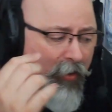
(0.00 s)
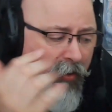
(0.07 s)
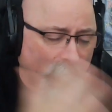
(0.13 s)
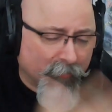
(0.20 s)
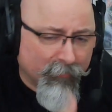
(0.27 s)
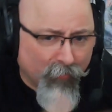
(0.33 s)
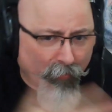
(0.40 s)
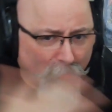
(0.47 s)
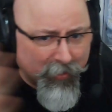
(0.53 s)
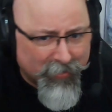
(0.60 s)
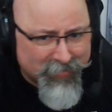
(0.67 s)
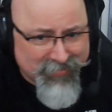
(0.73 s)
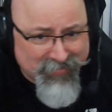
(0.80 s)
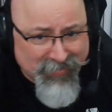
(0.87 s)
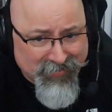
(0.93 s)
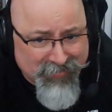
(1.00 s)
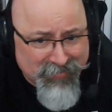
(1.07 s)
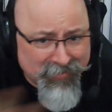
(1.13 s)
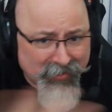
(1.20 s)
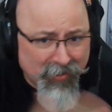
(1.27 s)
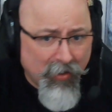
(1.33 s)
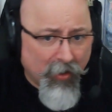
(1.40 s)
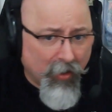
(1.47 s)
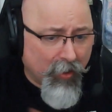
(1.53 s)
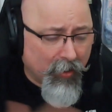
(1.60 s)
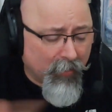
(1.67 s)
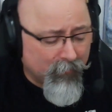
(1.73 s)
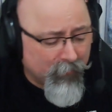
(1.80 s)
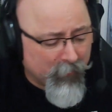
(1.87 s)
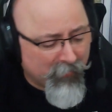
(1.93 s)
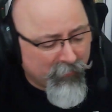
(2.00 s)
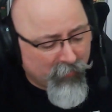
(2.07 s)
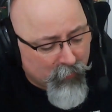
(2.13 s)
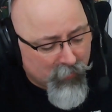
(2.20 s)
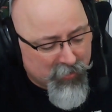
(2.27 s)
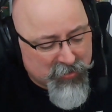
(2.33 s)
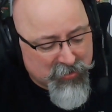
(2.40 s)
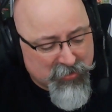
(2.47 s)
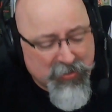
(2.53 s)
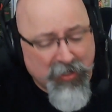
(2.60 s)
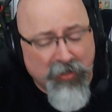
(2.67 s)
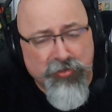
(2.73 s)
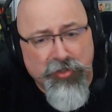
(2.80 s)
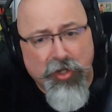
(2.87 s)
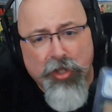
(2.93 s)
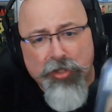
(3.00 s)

a 4 and a 6 from recent sales.